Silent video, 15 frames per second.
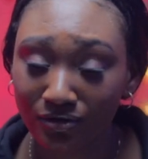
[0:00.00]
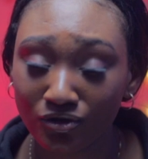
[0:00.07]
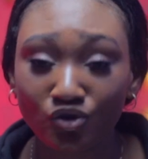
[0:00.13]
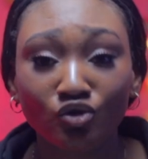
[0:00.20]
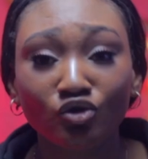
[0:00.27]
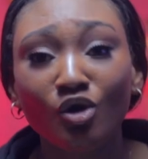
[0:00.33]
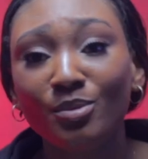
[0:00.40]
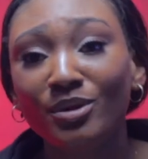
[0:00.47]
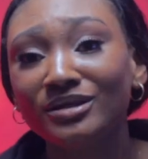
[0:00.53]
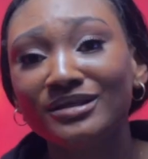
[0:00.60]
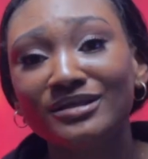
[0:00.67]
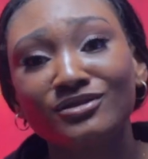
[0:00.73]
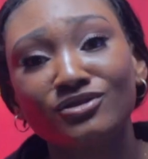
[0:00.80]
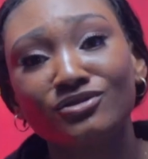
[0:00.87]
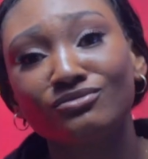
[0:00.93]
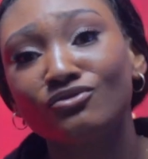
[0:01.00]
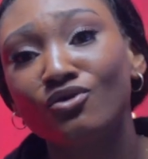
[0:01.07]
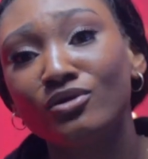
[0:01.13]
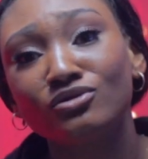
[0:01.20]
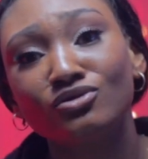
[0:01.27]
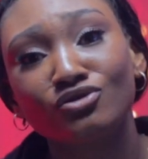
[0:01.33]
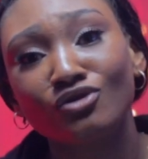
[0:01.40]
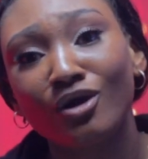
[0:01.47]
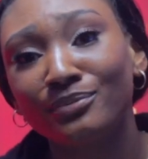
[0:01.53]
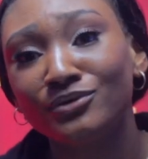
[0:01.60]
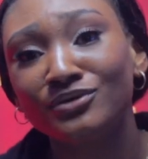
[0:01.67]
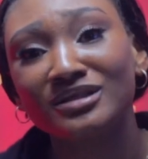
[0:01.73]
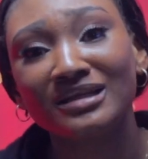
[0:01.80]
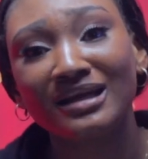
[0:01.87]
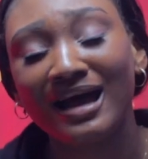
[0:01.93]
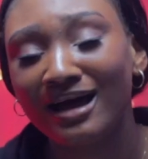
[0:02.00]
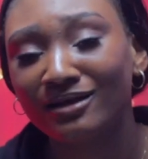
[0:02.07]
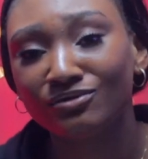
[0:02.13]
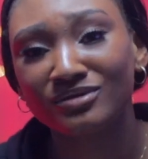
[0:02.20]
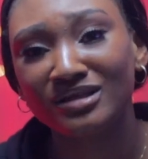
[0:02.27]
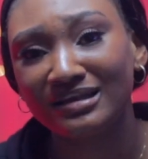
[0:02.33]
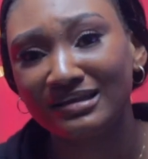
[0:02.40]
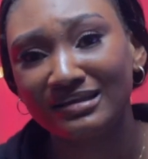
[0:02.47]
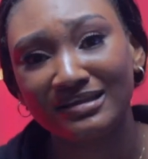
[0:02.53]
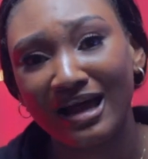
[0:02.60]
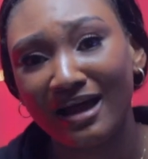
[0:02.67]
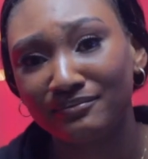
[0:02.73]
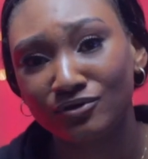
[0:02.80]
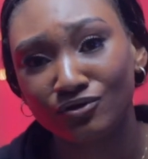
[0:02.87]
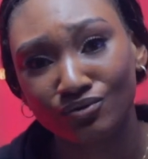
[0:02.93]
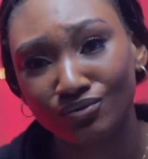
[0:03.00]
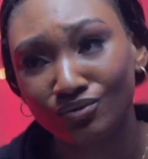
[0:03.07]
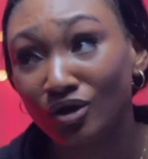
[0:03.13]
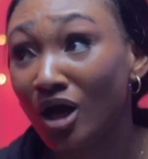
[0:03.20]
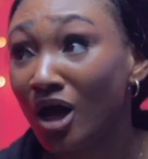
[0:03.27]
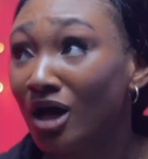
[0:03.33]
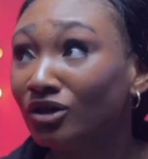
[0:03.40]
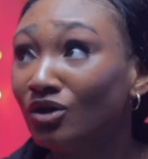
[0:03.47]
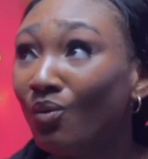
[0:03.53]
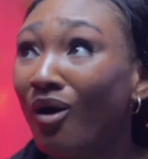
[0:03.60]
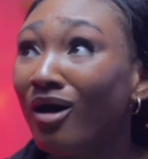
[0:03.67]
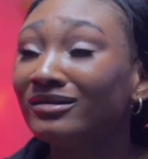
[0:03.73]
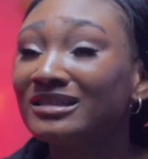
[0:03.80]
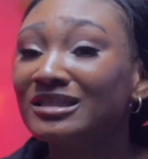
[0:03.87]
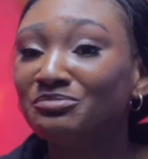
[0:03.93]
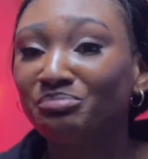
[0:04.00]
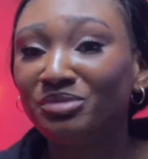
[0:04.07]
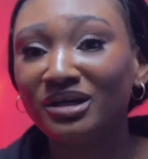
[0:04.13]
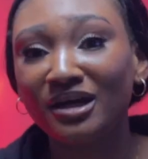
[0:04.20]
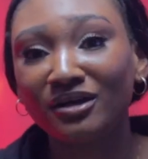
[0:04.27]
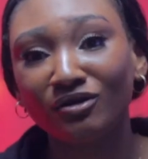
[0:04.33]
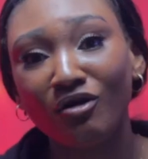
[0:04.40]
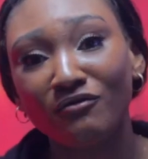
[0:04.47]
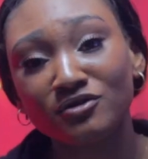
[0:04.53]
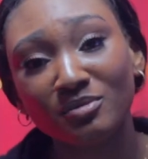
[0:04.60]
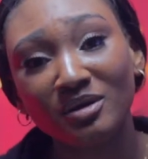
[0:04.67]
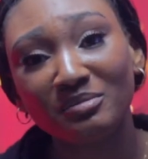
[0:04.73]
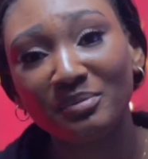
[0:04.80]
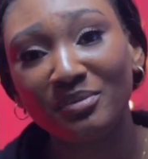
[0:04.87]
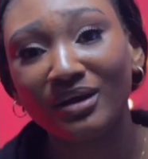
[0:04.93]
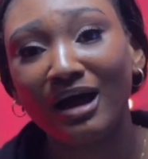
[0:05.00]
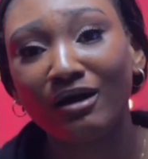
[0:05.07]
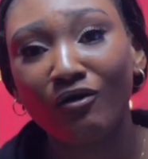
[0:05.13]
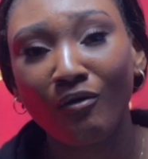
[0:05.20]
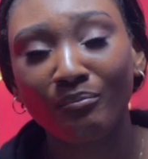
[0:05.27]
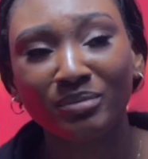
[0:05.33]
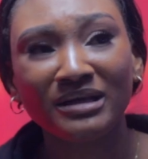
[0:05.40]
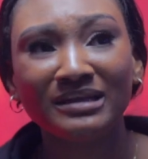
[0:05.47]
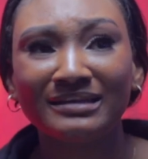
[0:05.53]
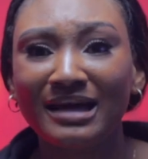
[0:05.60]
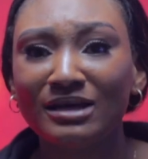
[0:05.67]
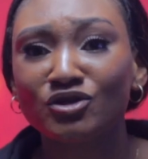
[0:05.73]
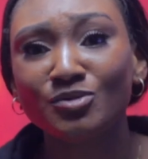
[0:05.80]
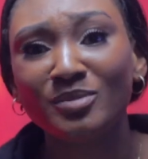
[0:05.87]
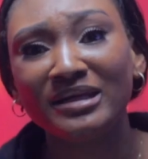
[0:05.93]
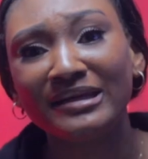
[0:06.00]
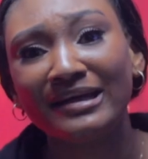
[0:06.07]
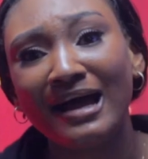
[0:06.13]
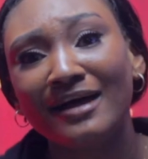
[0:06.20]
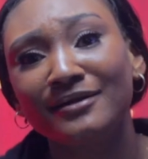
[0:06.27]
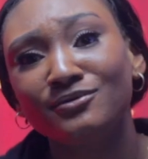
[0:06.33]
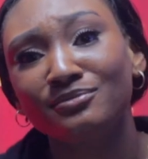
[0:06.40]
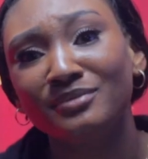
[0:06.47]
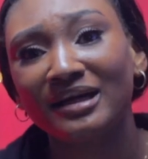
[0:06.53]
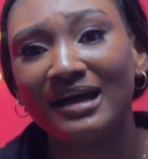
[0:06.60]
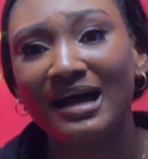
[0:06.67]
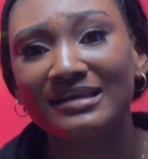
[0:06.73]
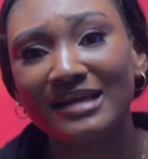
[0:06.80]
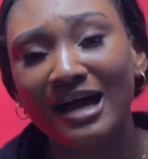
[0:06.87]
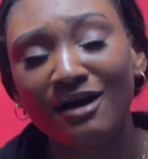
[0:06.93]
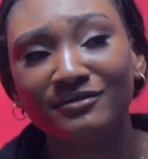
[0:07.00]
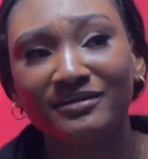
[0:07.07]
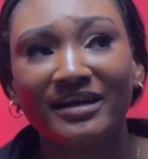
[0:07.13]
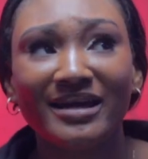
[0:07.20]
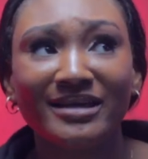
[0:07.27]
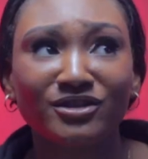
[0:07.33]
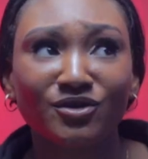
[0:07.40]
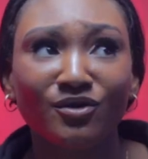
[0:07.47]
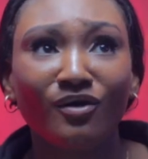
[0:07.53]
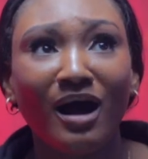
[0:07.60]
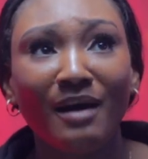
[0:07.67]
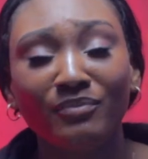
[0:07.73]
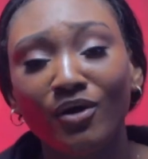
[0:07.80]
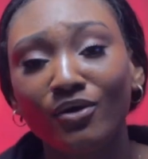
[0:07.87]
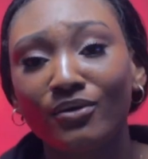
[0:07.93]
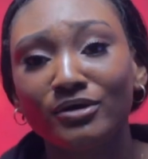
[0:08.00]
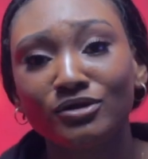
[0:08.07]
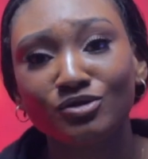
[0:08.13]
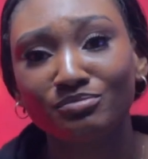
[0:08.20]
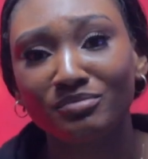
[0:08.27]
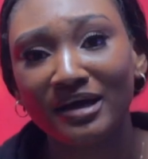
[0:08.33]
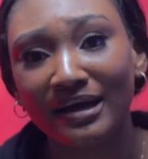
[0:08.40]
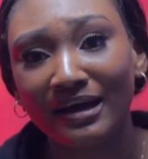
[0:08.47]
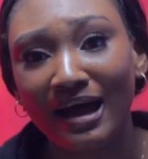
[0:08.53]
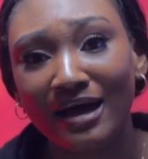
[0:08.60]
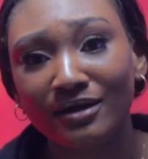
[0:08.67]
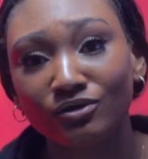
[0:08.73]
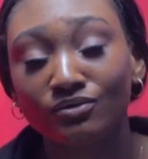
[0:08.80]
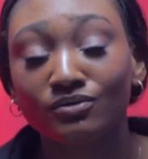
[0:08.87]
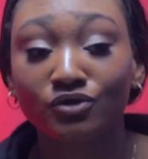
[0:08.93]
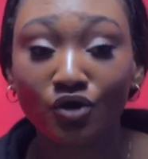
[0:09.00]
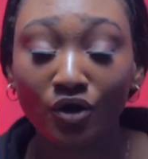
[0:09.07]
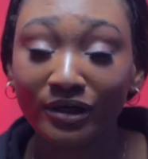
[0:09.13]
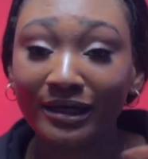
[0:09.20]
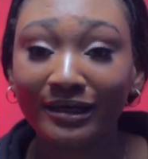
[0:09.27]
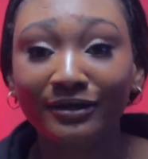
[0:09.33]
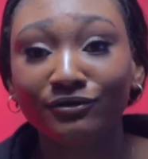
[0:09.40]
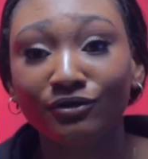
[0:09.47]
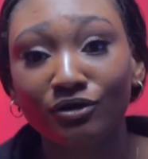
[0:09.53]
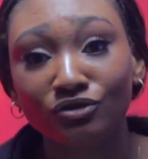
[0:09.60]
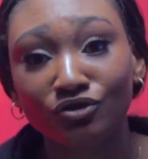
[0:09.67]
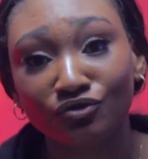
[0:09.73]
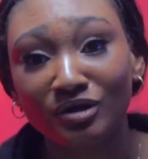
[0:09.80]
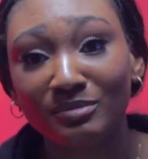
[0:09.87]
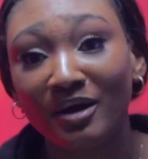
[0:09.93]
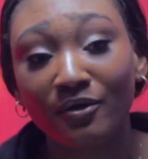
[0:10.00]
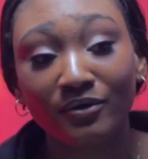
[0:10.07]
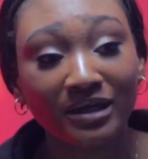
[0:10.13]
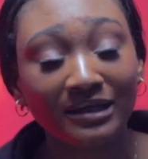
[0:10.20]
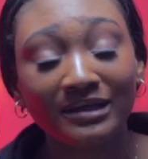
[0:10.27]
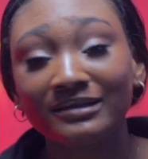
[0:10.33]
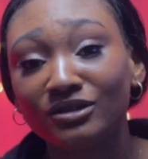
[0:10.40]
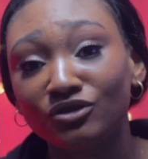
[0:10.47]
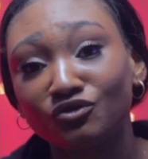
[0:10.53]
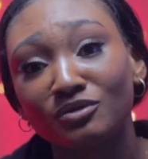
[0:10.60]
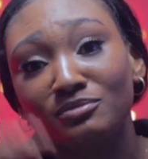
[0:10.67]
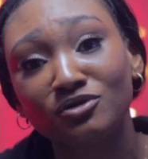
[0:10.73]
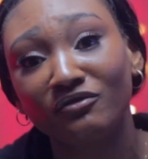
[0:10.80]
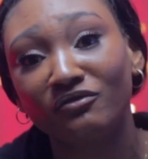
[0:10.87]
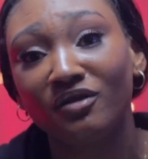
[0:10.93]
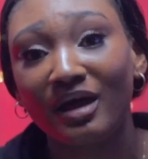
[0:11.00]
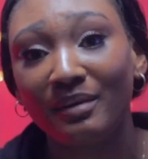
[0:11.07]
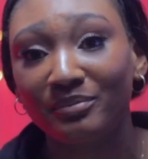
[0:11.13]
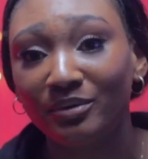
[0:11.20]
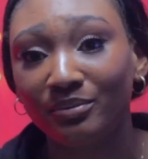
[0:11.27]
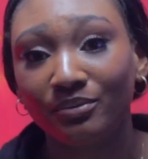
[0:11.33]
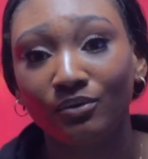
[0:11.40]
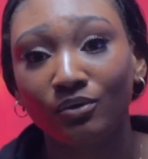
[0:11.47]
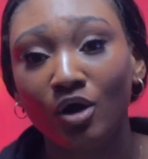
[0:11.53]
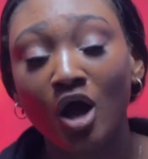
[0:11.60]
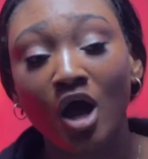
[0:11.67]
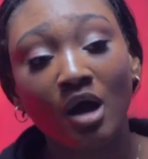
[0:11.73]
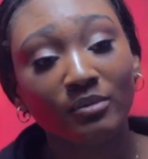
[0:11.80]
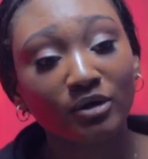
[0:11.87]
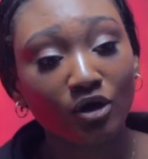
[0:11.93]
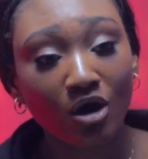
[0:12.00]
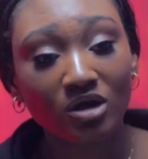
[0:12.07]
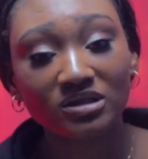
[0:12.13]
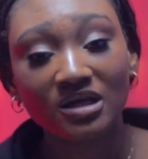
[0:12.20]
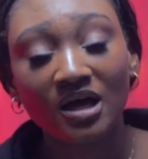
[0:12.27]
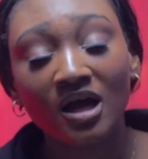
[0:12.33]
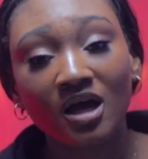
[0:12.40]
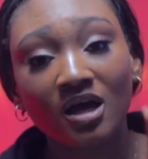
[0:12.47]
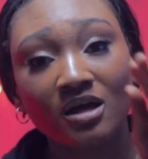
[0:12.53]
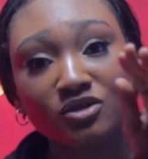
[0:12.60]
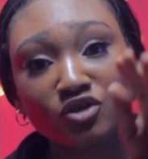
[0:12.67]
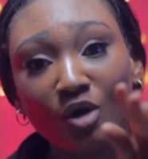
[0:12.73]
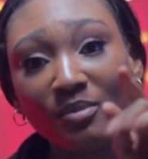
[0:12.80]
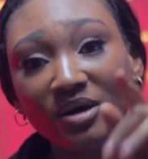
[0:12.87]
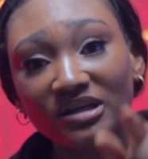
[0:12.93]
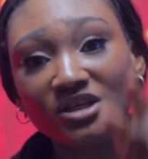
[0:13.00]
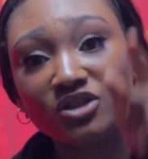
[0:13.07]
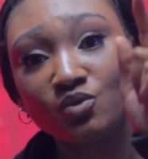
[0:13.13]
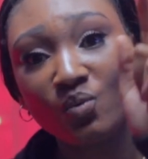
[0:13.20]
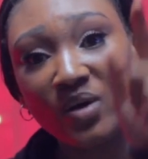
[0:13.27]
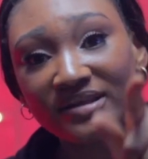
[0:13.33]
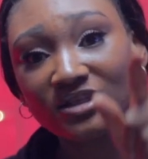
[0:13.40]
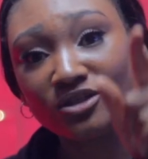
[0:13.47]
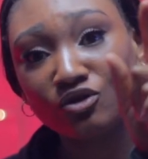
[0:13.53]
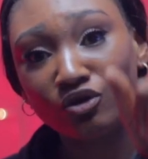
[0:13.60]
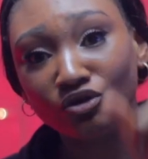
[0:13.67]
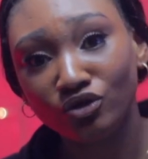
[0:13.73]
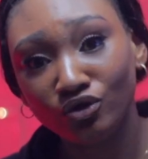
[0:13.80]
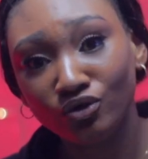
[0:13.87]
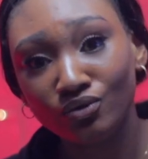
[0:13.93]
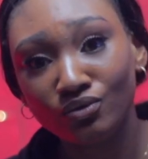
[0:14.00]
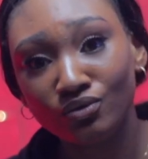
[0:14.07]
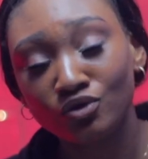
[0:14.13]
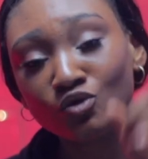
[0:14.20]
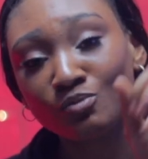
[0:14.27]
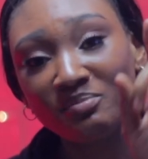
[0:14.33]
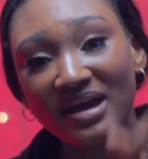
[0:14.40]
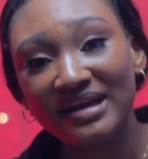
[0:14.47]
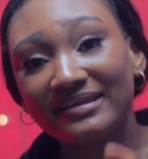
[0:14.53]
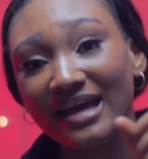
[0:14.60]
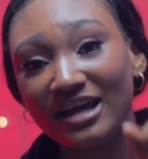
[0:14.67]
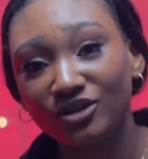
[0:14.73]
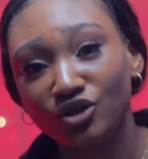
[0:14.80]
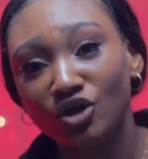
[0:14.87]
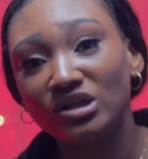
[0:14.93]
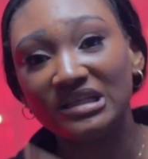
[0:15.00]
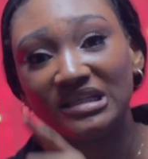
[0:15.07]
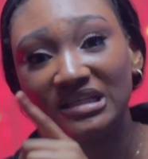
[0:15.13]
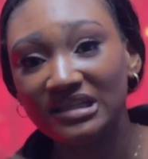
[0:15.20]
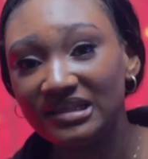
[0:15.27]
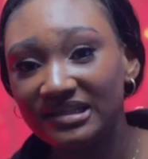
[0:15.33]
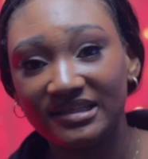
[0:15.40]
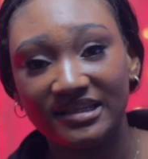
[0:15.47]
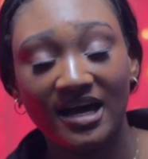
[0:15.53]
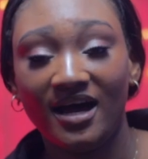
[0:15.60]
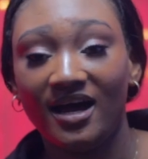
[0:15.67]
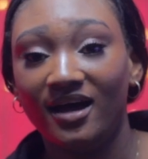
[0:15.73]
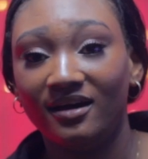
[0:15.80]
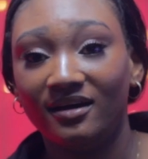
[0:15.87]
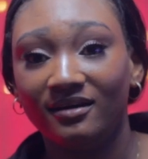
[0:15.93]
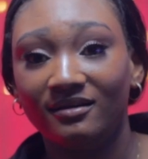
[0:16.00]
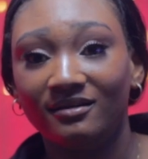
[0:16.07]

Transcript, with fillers: So nobody is going to stop using candles anytime soon. The world is big enough. So many people are complaining. There are so many candle makers out there, so I'm not going to make candles. You're killing your dream and you're killing the dreams of other people, because somebody is waiting on you to make their journey easier.